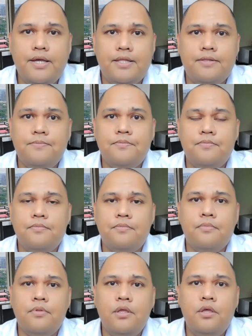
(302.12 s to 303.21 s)
market.
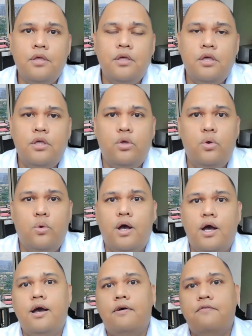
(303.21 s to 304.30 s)
You
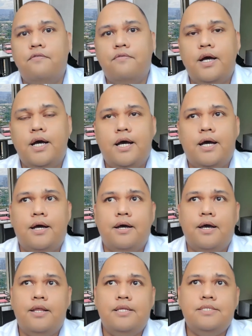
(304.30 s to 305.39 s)
have uh,
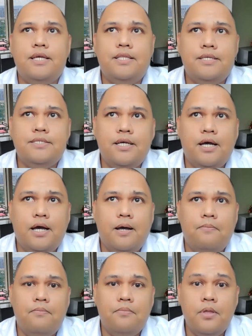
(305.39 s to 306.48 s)
how do you say this,
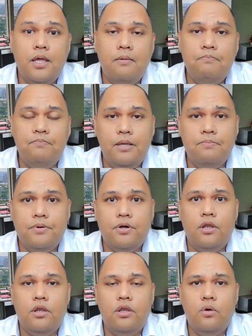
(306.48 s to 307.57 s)
uh,
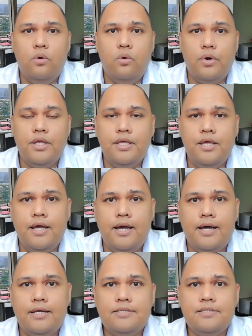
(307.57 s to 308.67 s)
people working
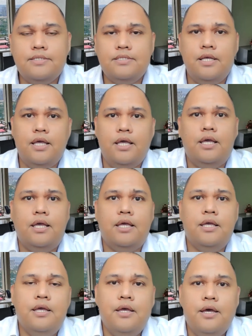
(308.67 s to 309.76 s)
as
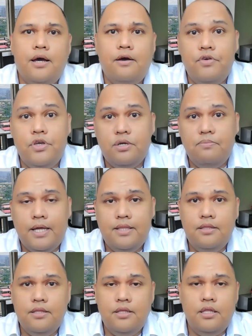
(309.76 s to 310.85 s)
a, a
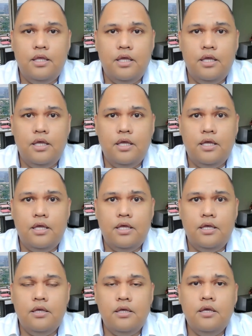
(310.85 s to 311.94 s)
fisherman in
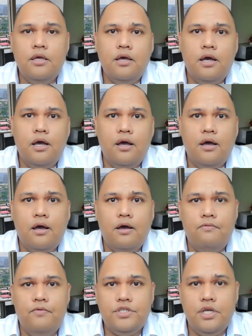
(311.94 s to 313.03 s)
a uh,
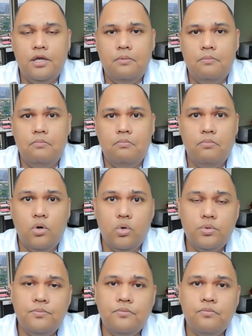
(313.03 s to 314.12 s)
fishing
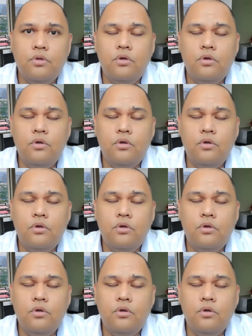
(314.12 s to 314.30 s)
boat,